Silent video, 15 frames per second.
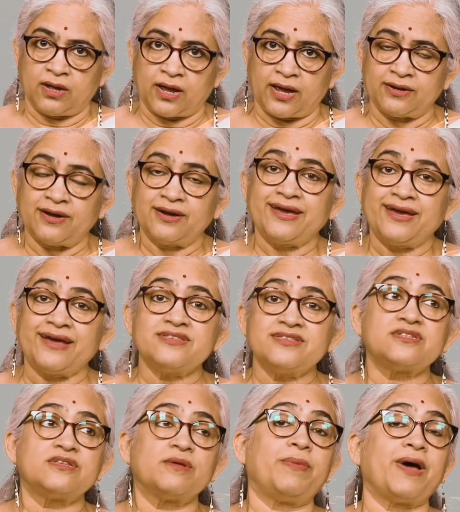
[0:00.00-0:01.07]
And
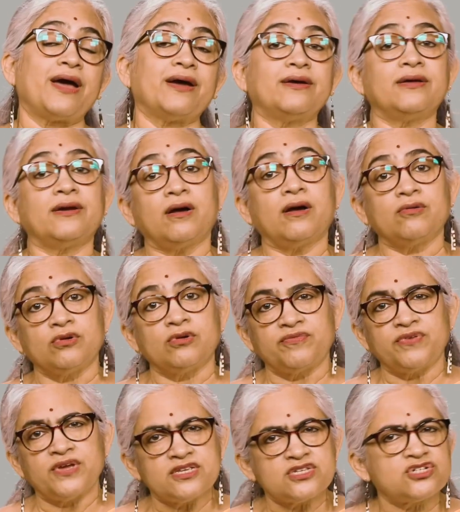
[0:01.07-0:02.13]
against the background
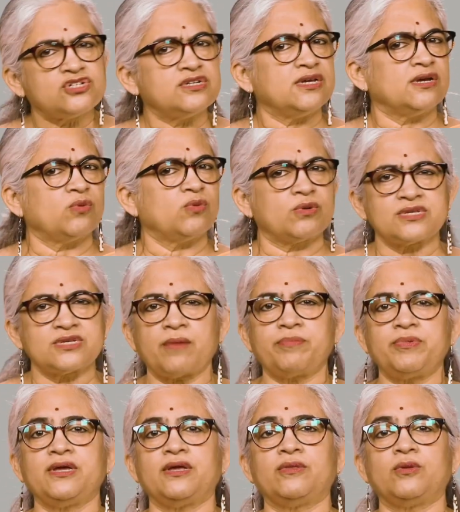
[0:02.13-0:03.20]
of history and what was
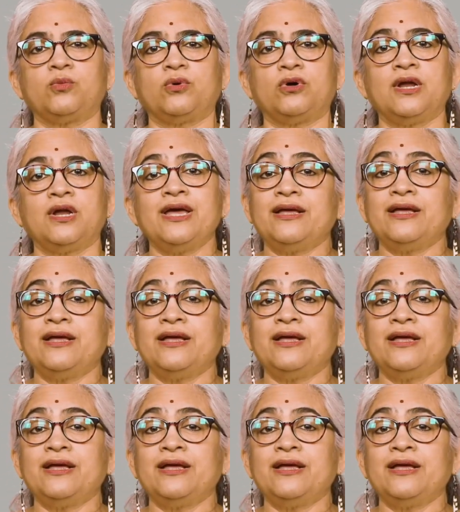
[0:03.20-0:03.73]
happening in the world,